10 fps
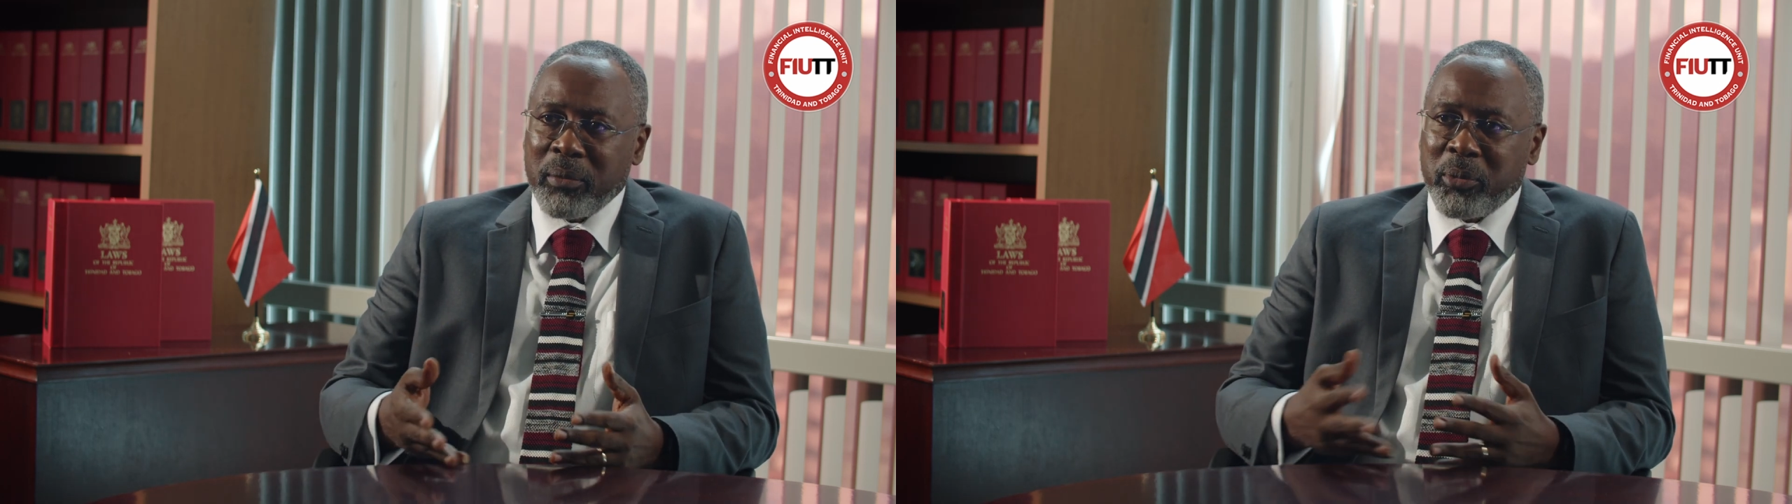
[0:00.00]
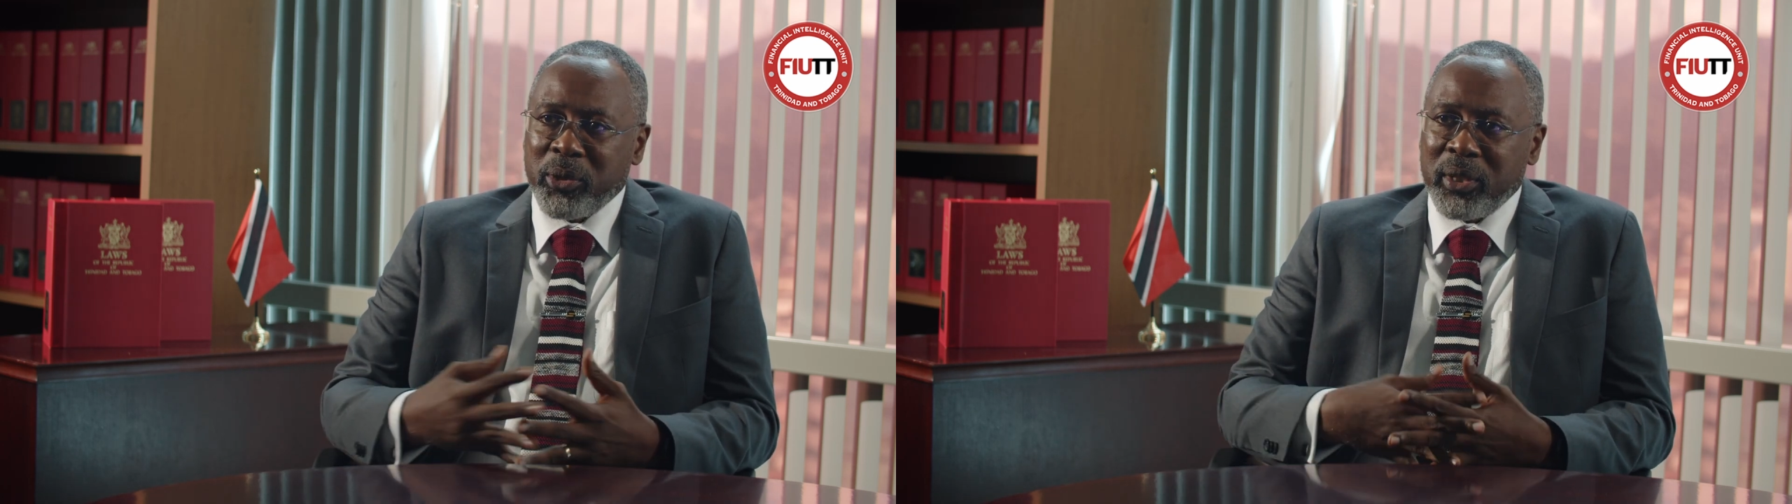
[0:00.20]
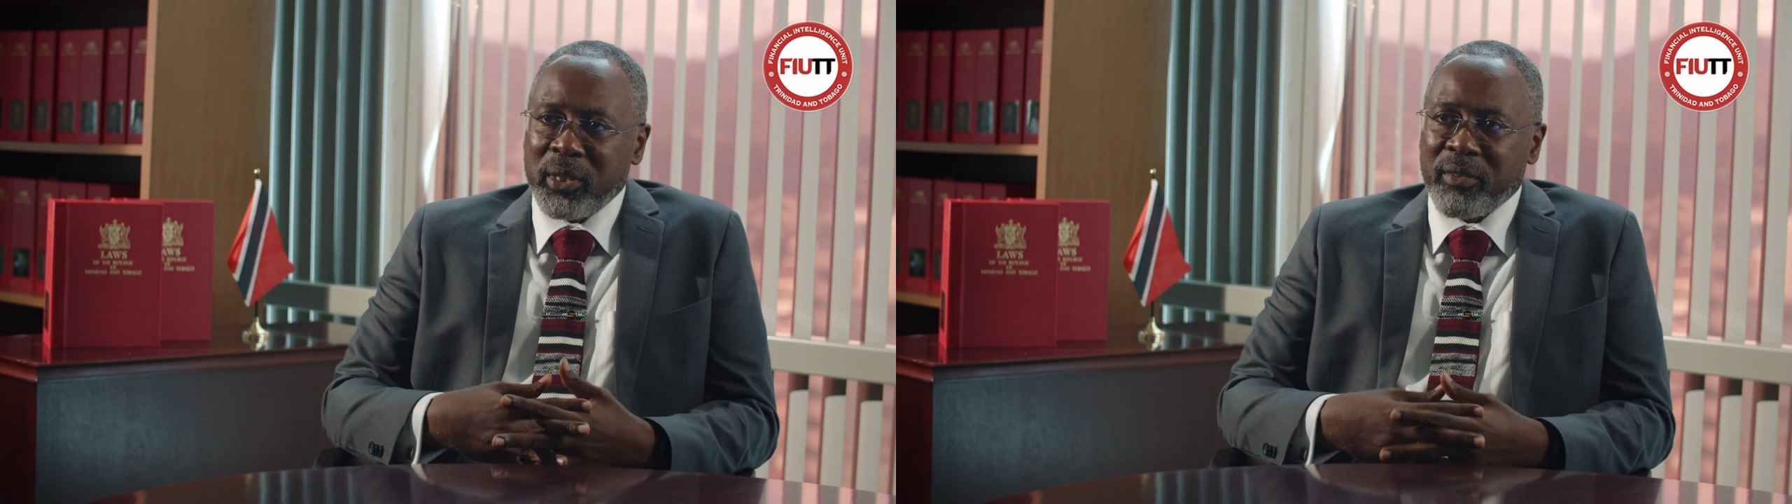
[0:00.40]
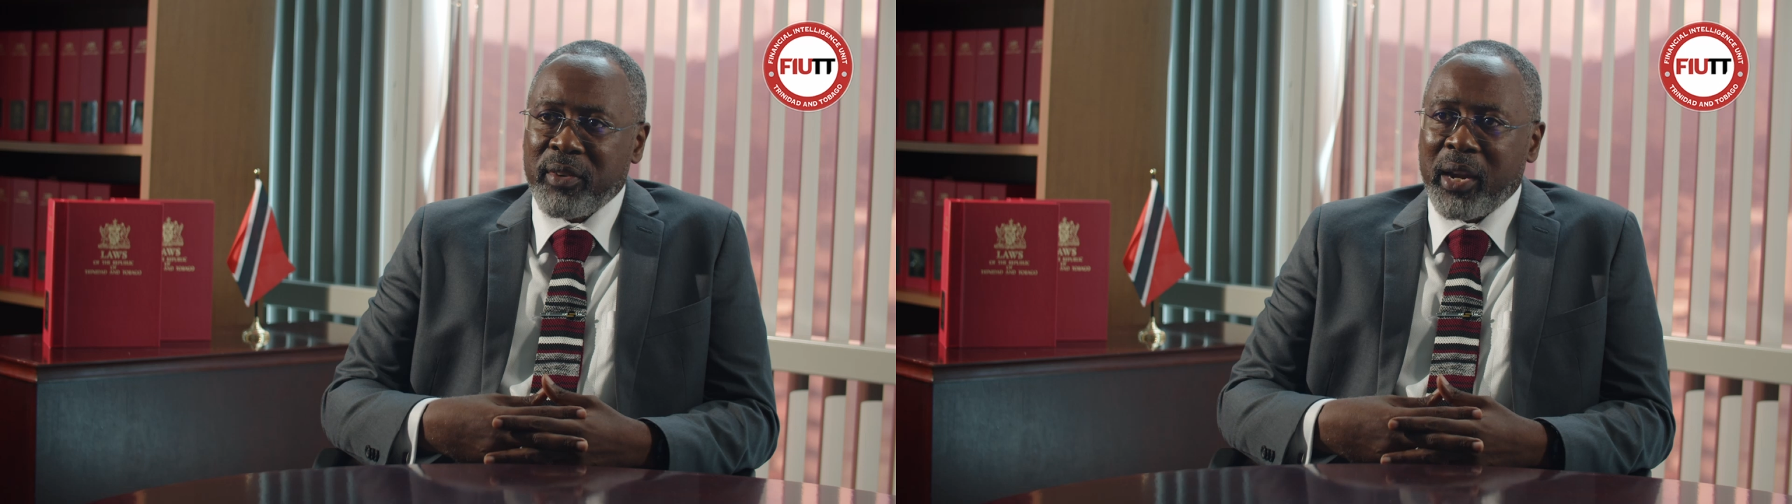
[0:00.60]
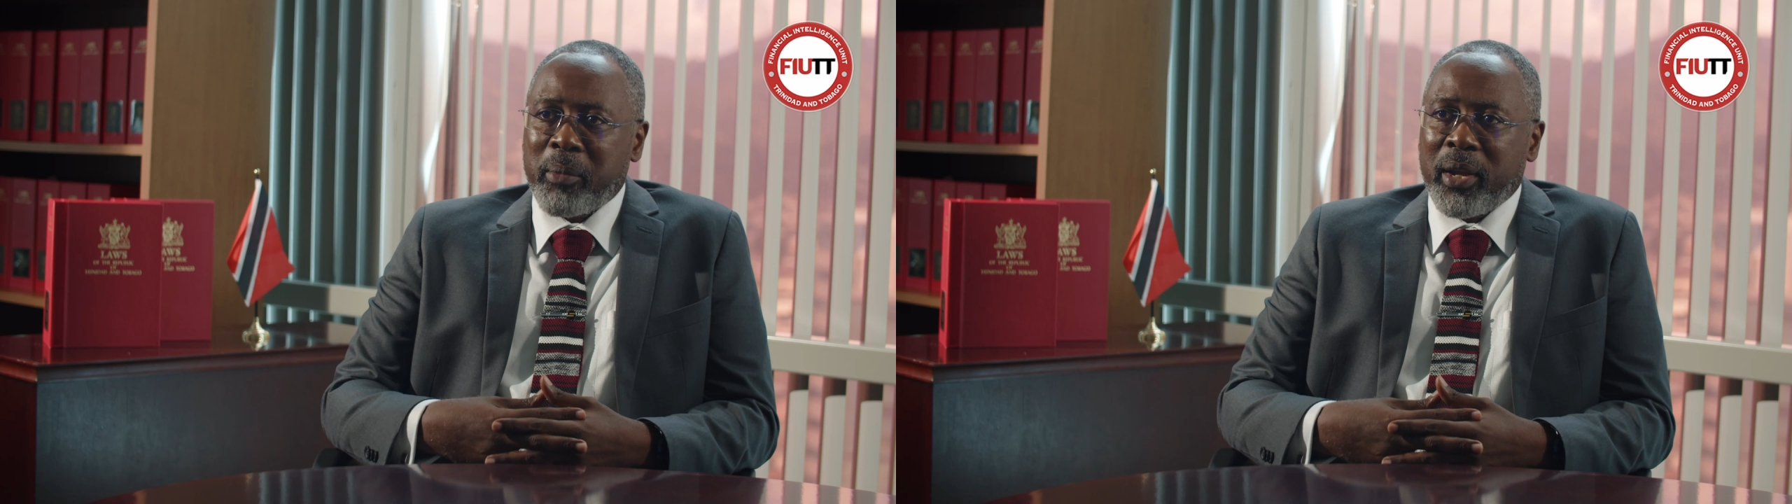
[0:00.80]
the Proceeds of
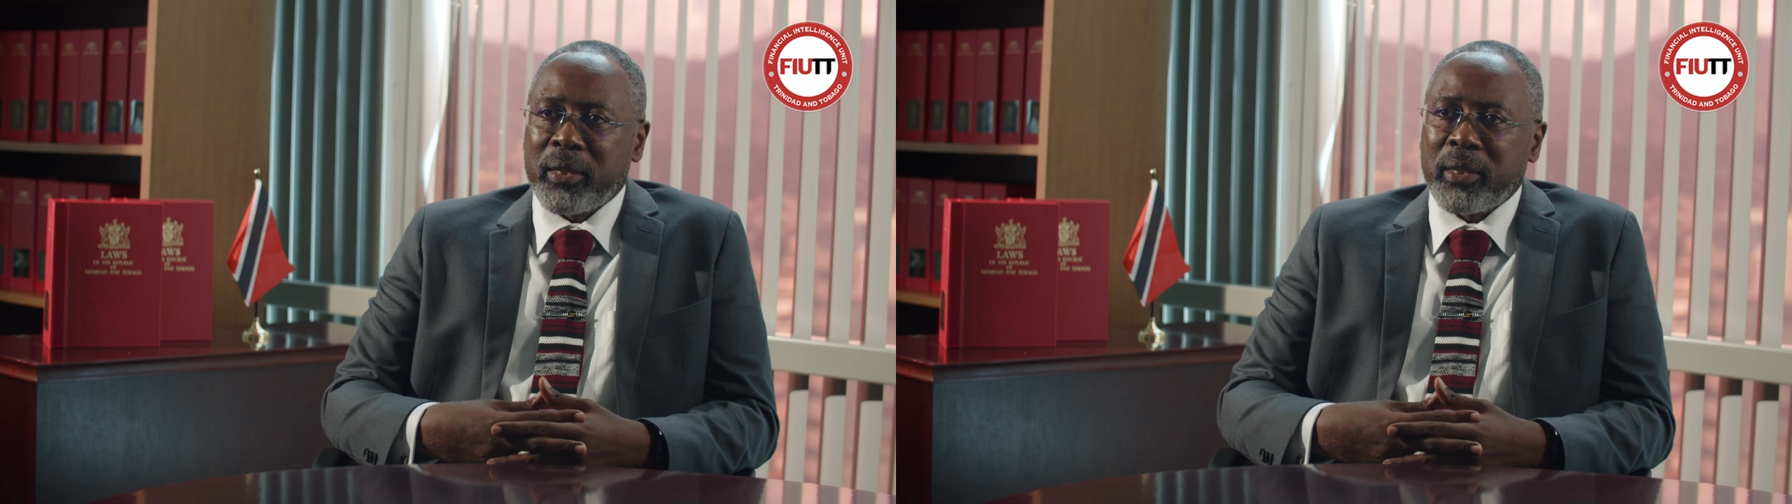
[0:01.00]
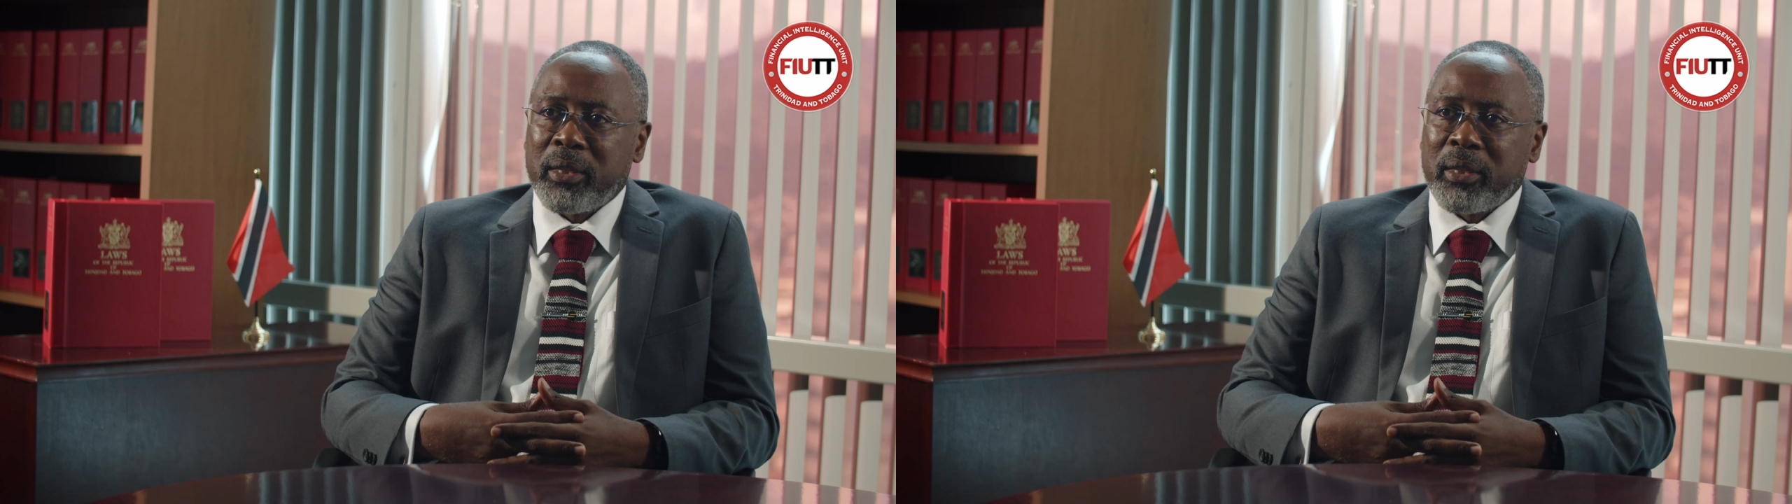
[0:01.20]
Crime Act,